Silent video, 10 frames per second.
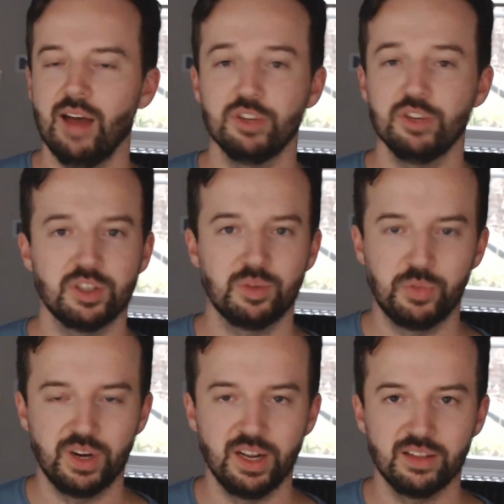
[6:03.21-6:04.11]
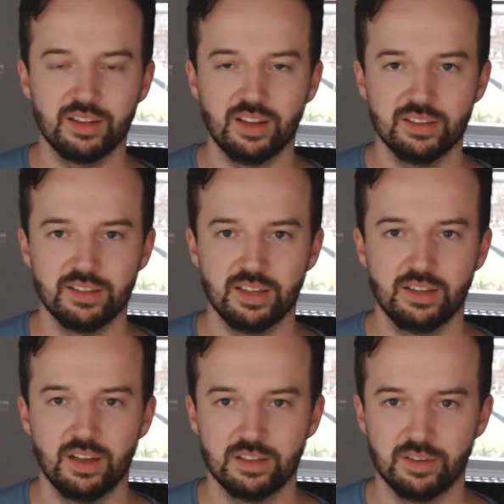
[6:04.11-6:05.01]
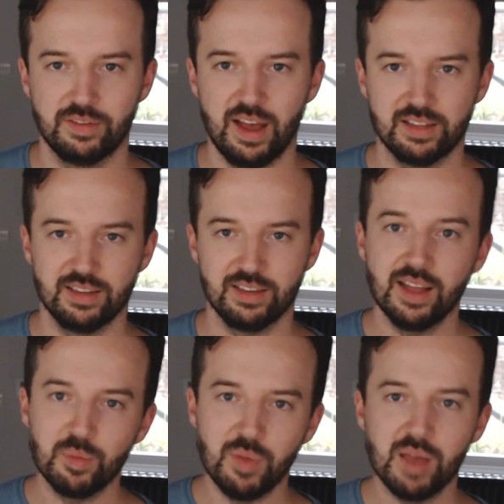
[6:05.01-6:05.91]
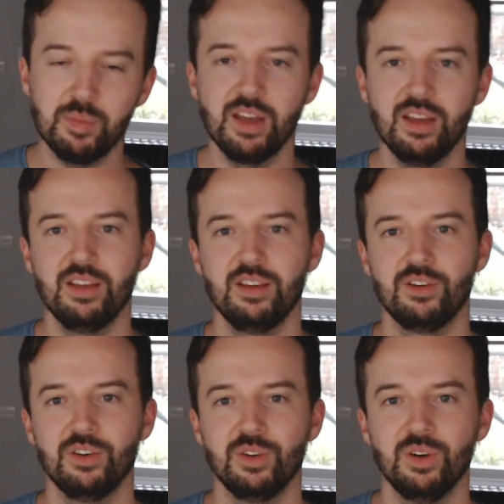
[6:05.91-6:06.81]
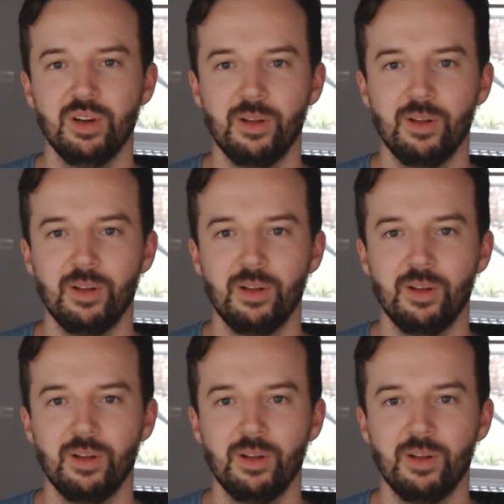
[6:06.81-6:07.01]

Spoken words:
just put in tons and tons of hands, and then maybe you